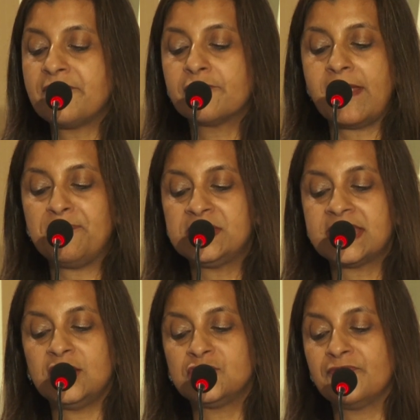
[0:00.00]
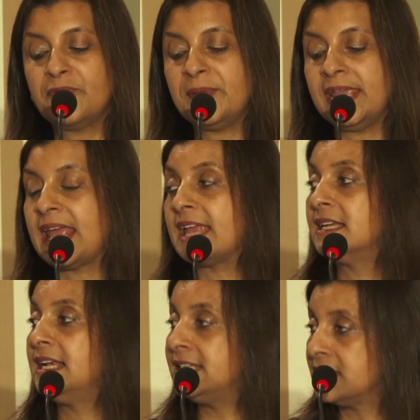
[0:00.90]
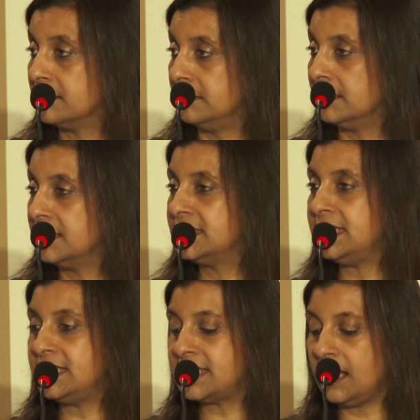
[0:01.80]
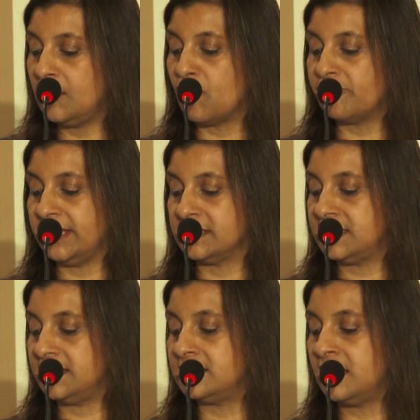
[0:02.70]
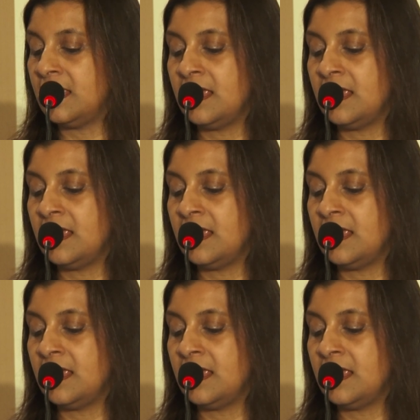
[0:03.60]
have a reputation for being analytical and detail-oriented,